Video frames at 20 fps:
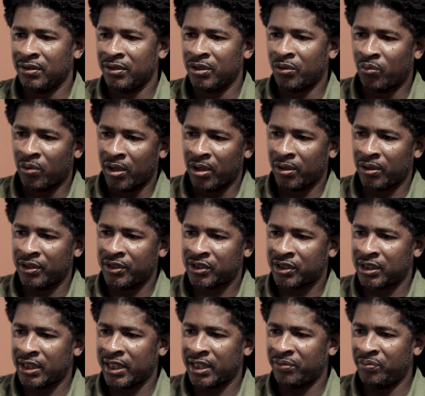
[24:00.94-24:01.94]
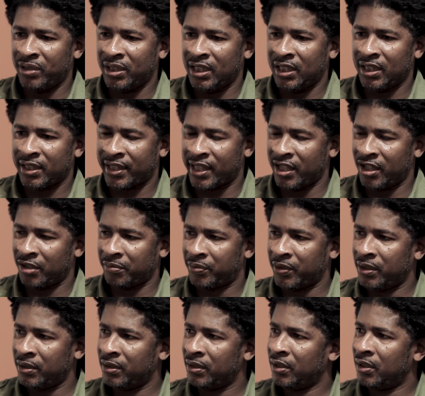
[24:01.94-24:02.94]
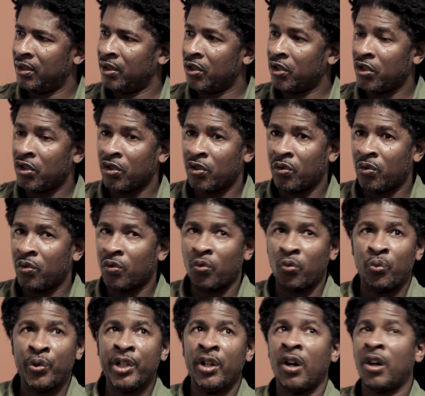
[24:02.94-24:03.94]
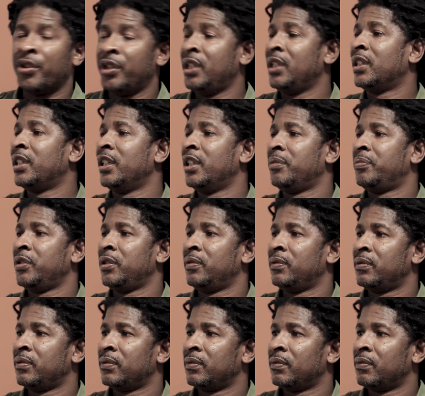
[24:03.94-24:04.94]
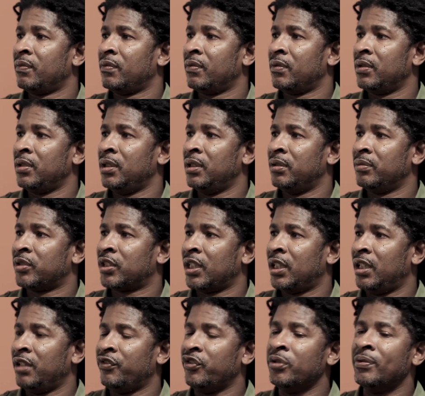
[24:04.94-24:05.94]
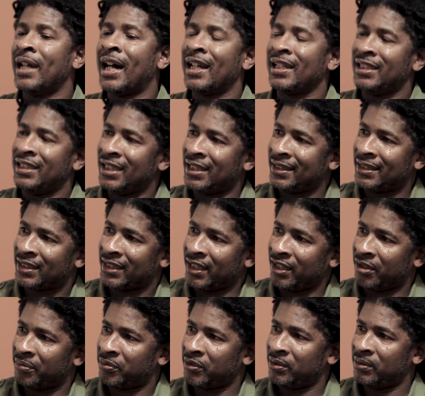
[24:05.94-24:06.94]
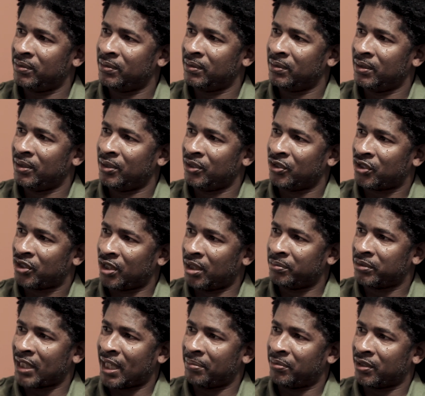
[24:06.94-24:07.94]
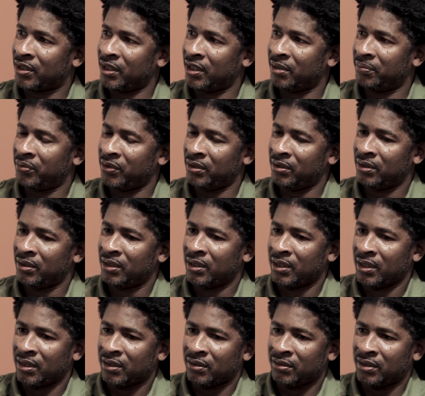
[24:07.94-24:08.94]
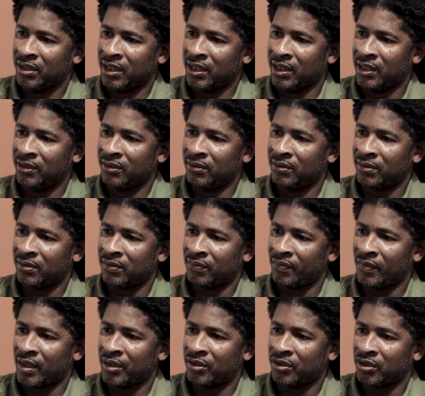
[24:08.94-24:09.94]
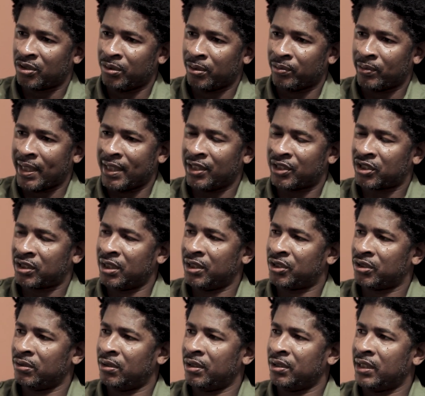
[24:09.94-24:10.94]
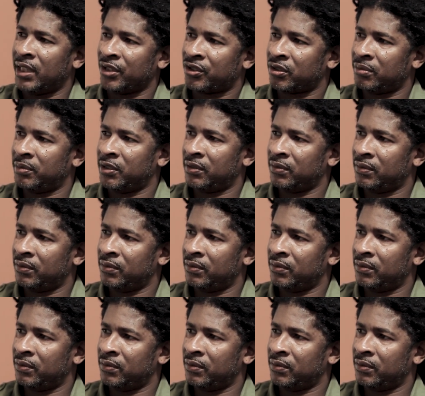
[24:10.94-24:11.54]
the world is sick, we need therapy. Mm-hmm. We all need therapy. You know what I'm saying? If you're not getting therapy, some type of therapy, then to a great extent, you're a detriment.